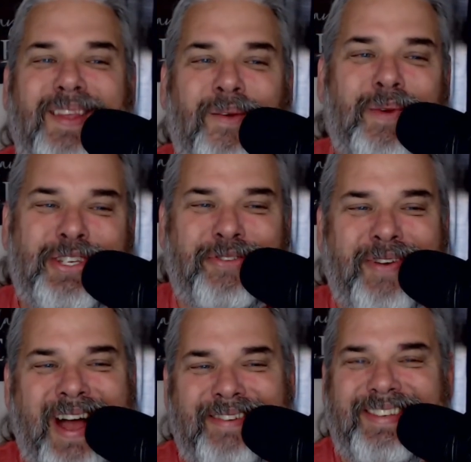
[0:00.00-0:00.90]
We
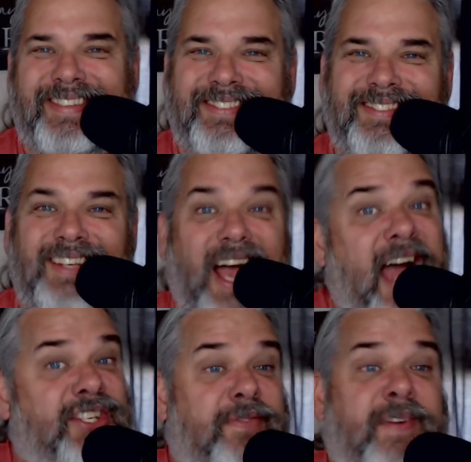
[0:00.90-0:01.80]
survived. I
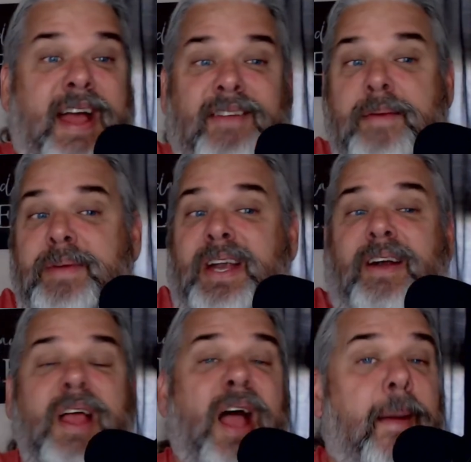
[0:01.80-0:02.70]
survived. I'm here.
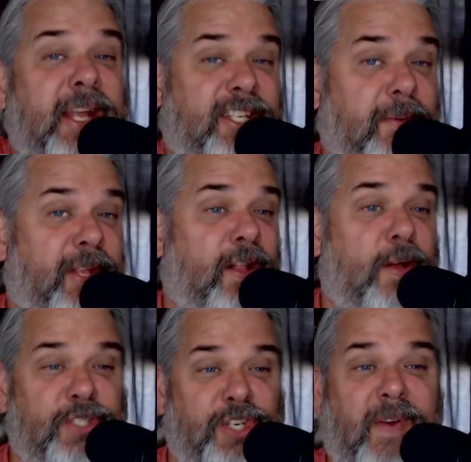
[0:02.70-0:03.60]
I made some of the
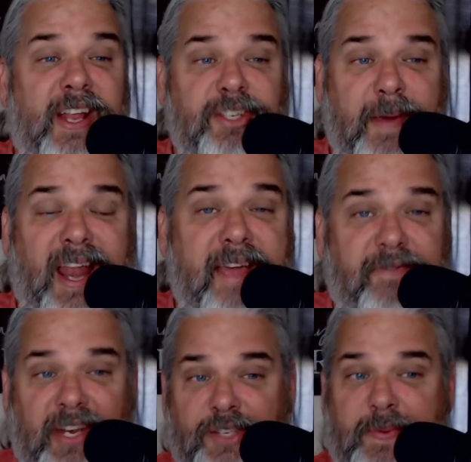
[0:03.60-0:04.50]
closest friends of my life
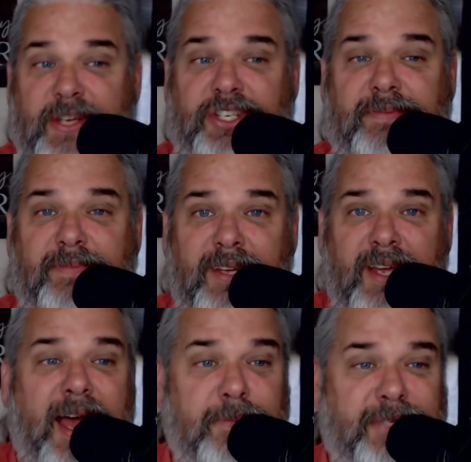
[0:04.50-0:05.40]
in this mission.
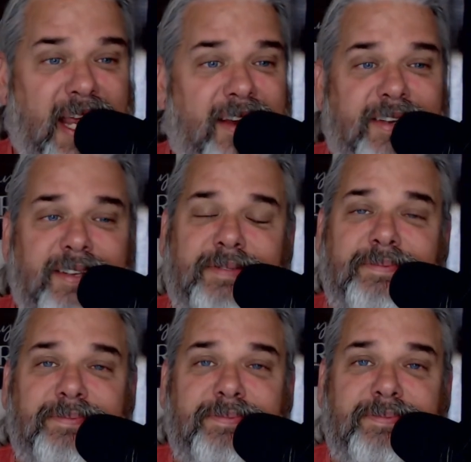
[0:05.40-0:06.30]
I'm telling you.
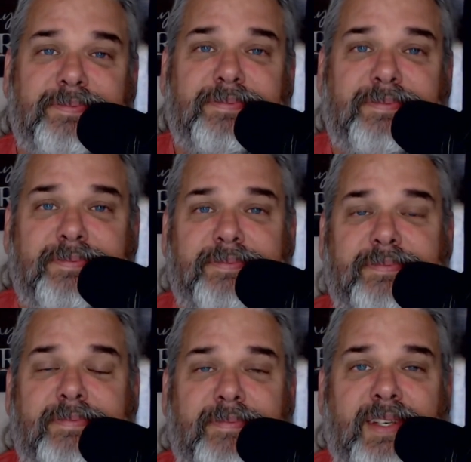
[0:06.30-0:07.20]

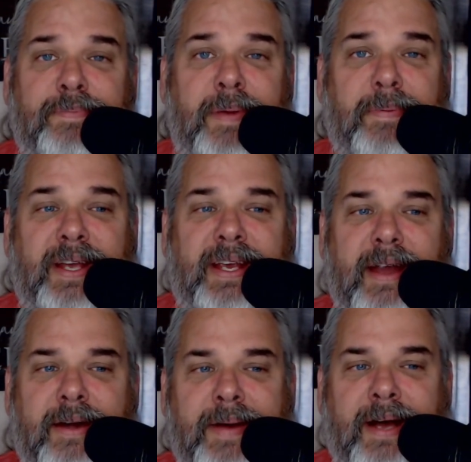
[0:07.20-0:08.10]
People I
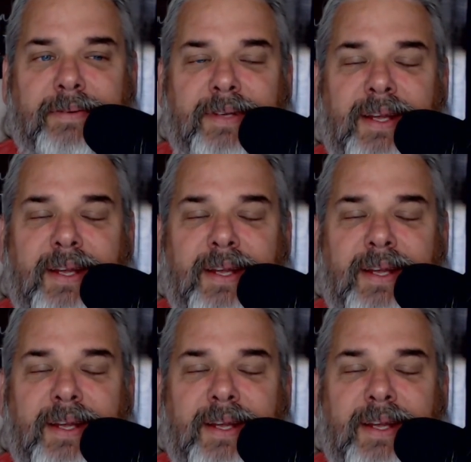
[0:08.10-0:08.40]
care about.